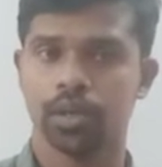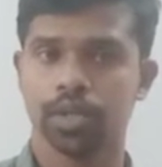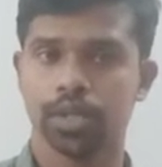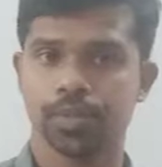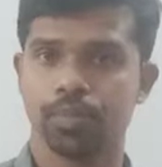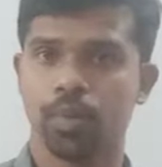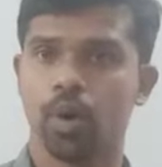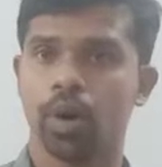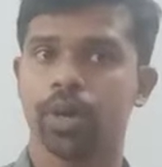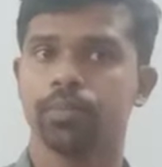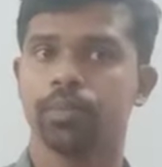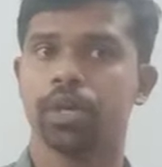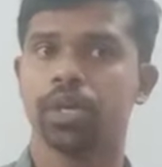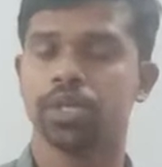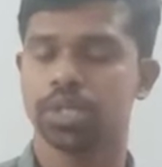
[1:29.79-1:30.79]
This poem
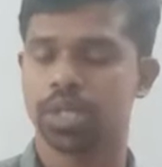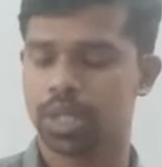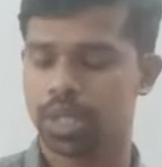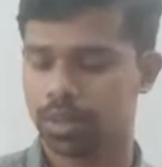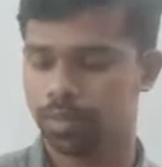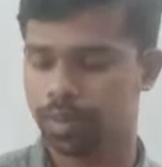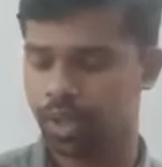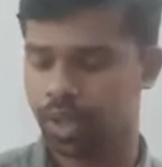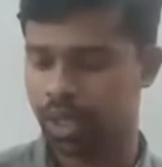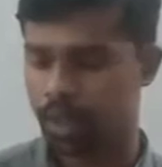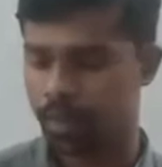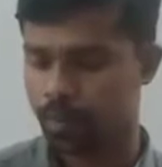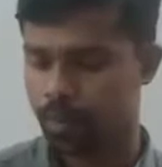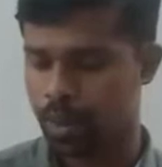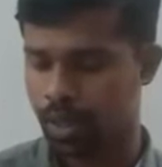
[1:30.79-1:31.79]
is written by
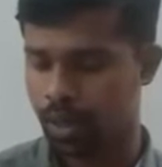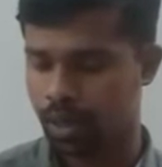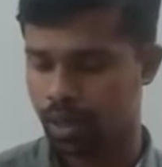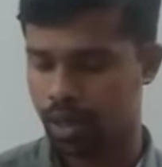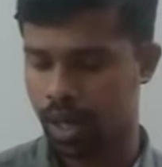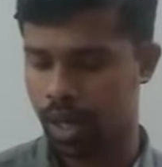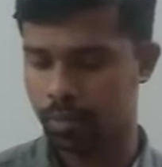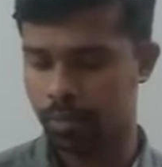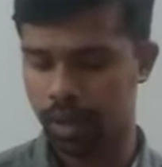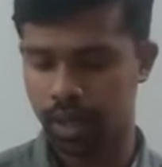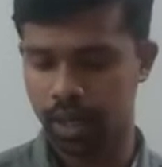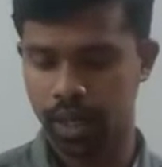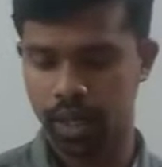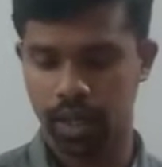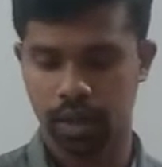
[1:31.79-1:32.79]

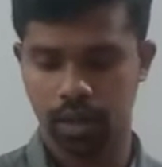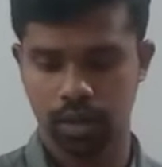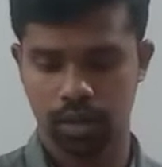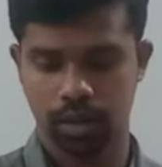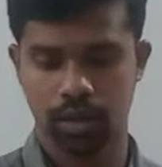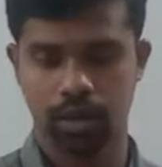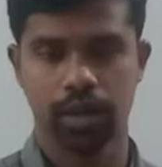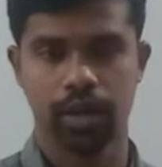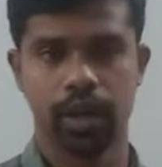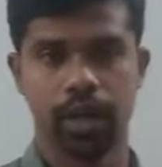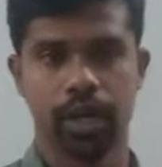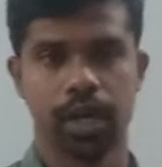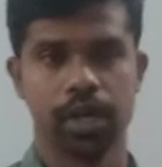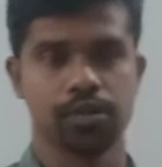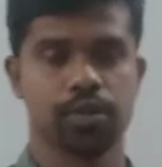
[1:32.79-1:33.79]
Emily
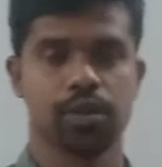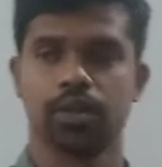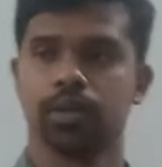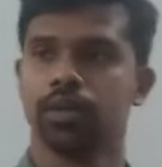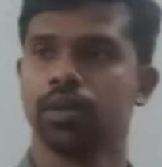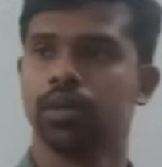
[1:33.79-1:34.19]
Dickinson.